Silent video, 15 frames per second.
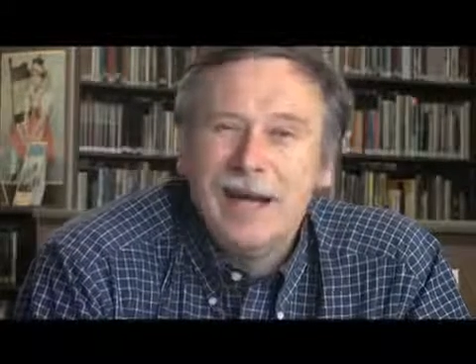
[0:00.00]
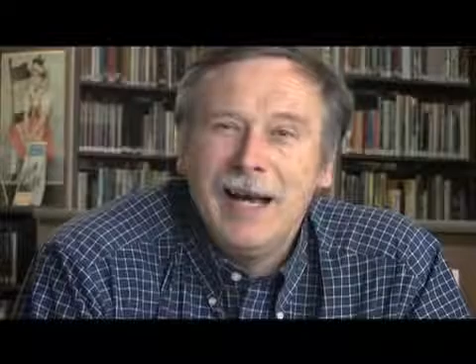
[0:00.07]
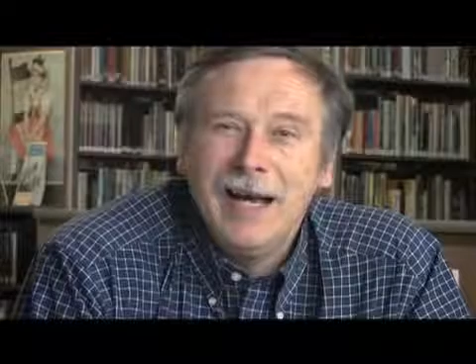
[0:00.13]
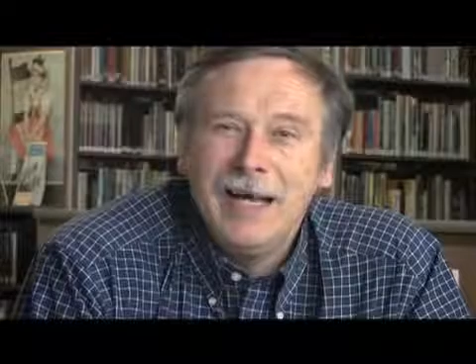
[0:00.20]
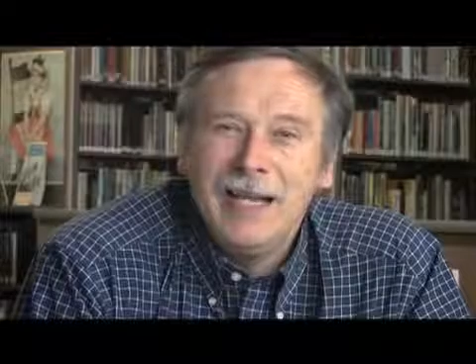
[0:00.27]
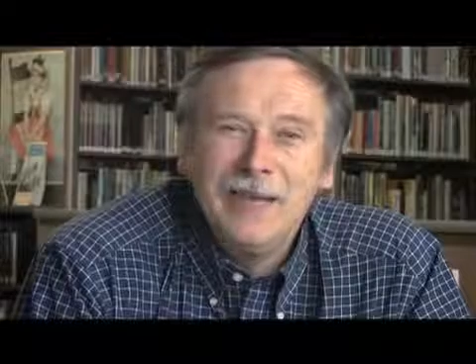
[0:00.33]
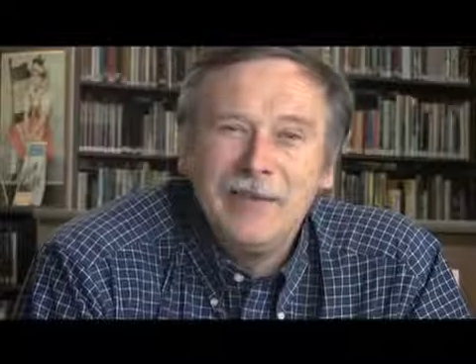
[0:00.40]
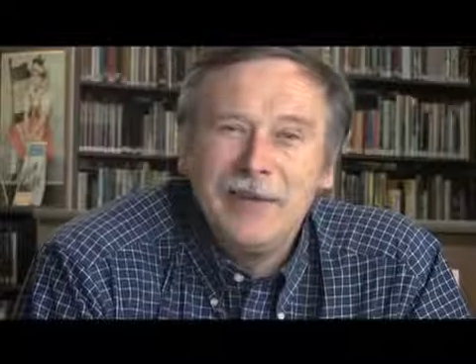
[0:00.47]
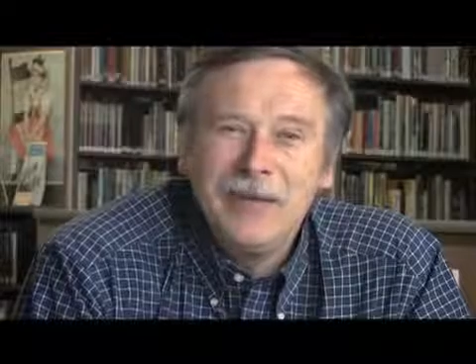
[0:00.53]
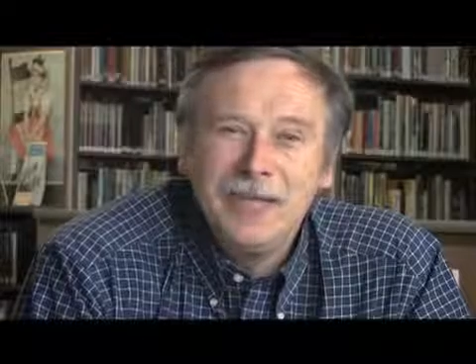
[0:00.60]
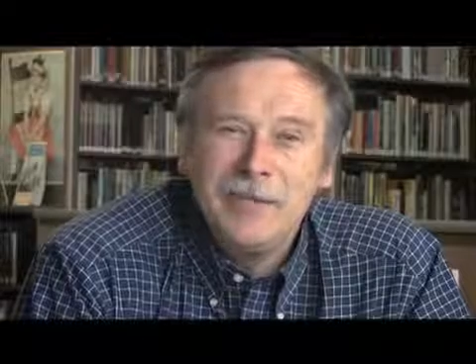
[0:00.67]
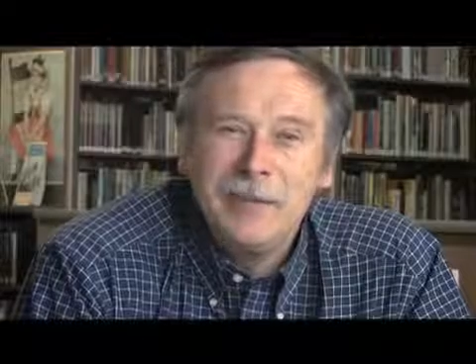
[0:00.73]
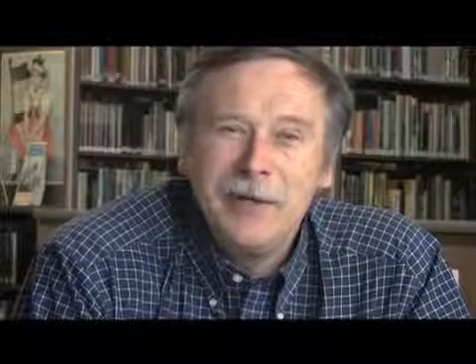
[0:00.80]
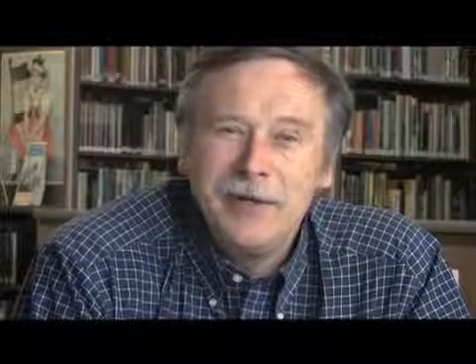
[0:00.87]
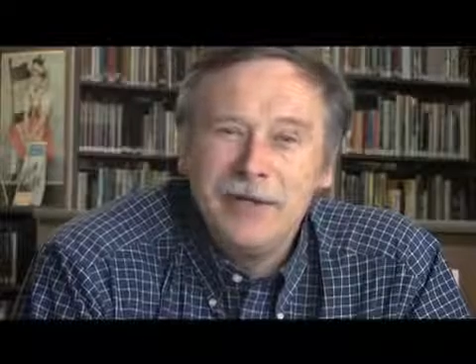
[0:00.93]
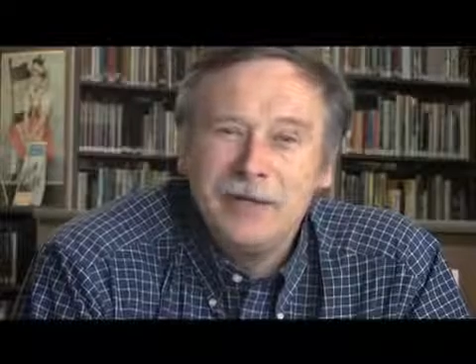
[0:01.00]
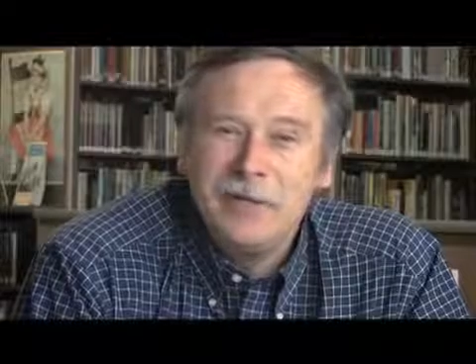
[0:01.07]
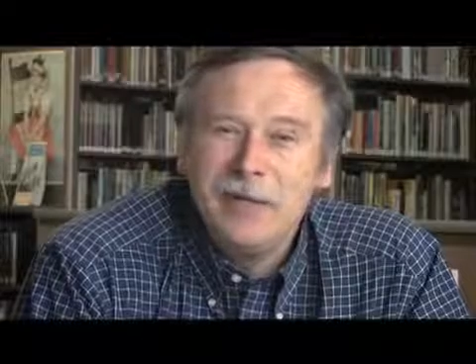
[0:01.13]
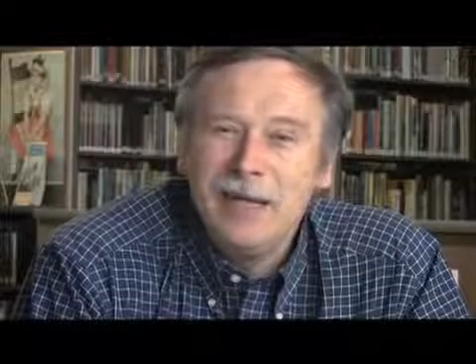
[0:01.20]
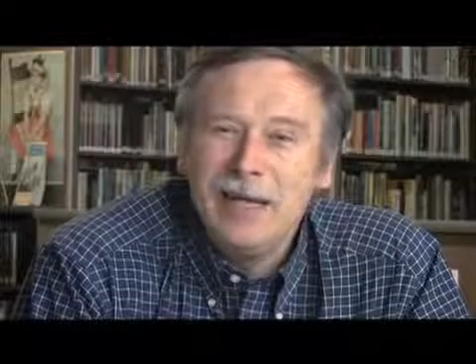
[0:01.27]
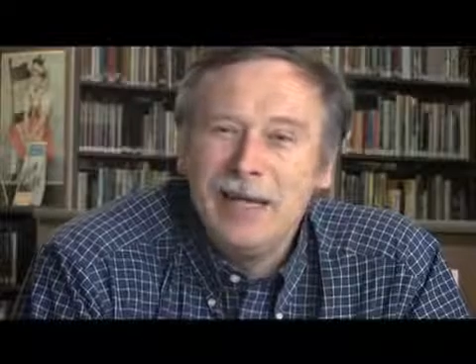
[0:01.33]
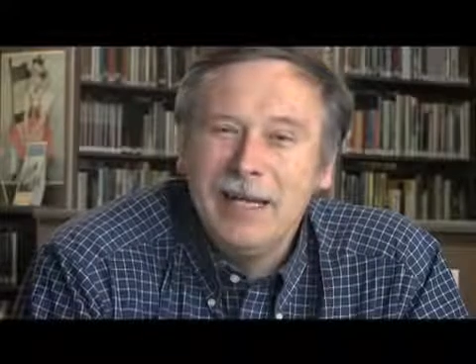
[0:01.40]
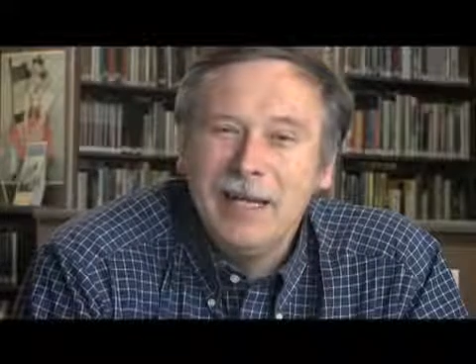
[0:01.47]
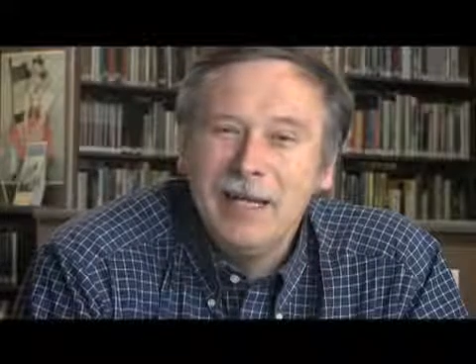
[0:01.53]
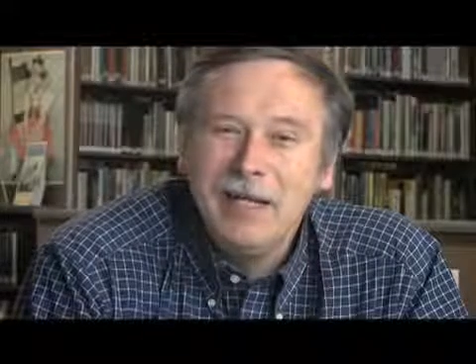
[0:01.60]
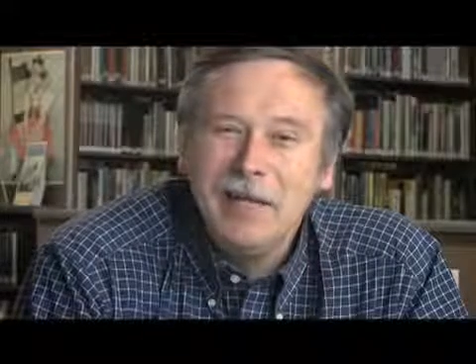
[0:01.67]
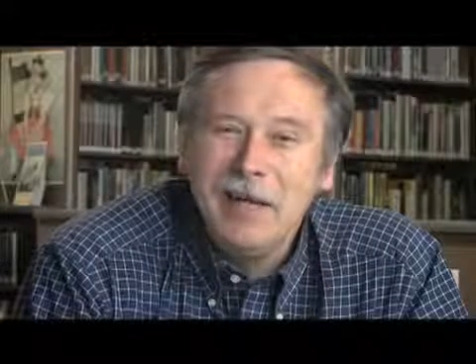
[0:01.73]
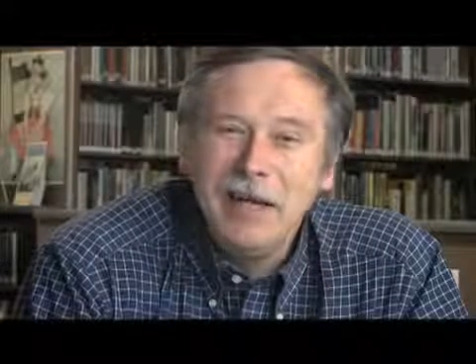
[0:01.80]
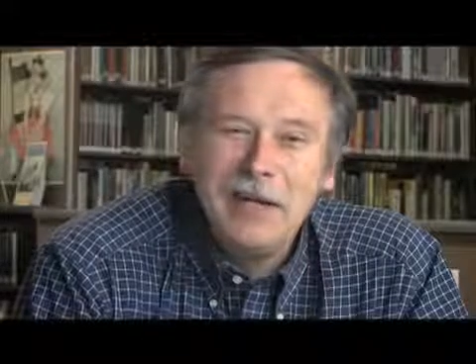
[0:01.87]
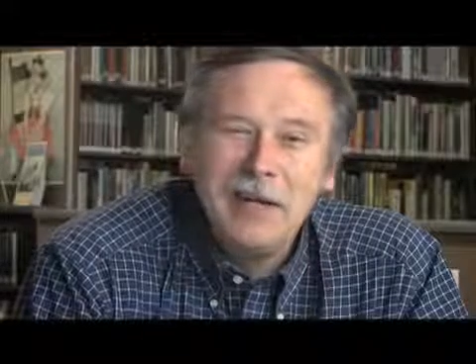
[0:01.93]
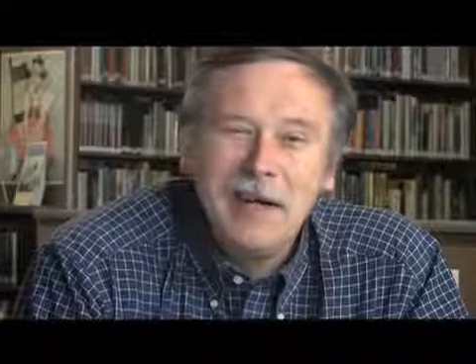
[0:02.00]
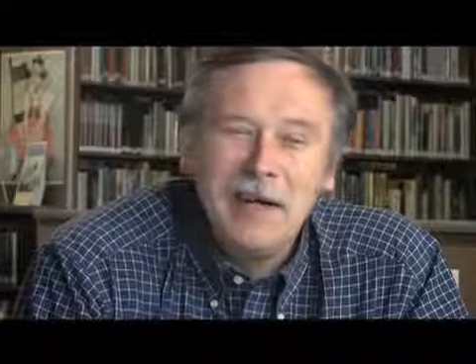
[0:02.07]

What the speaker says: I never experienced really, any